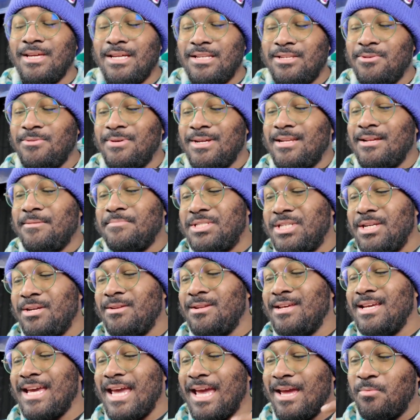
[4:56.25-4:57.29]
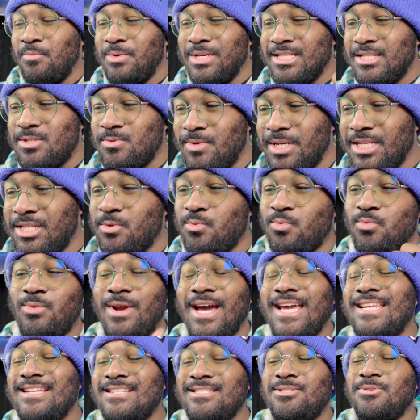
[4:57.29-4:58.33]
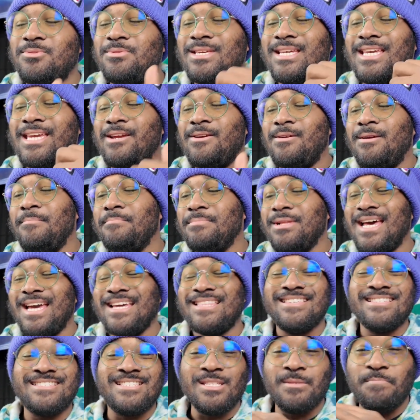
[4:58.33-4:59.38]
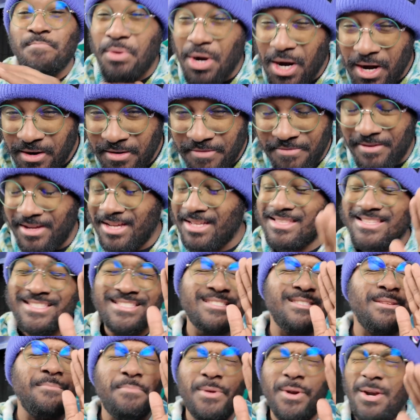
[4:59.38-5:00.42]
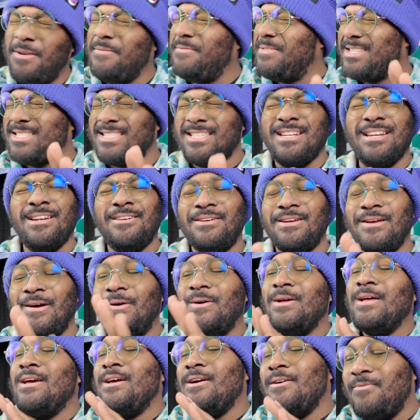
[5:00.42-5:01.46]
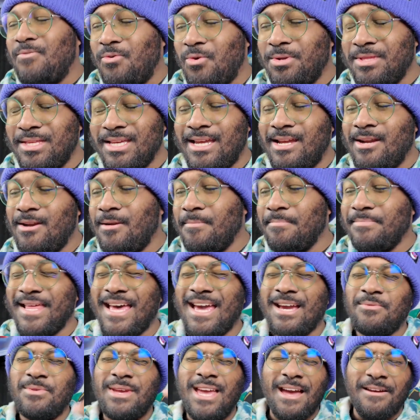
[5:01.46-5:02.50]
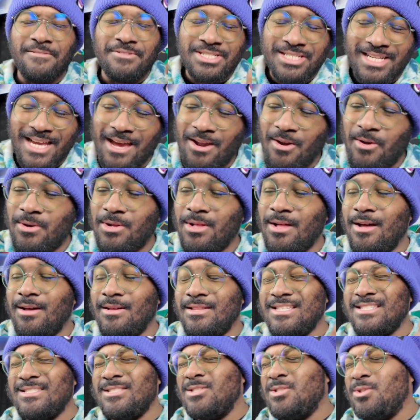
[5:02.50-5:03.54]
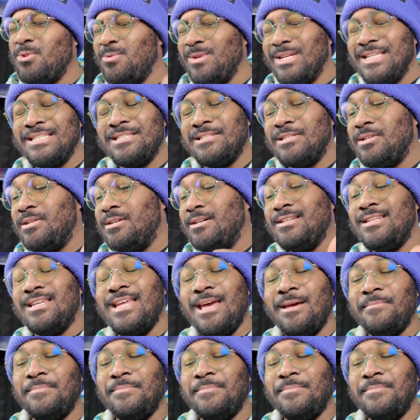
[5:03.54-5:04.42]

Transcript: They do end up shielding, and we switch right into the Kieran Black. This is perfect. This is the perfect scenario for the Kieran Black. We have Shadow Claw. This is doing good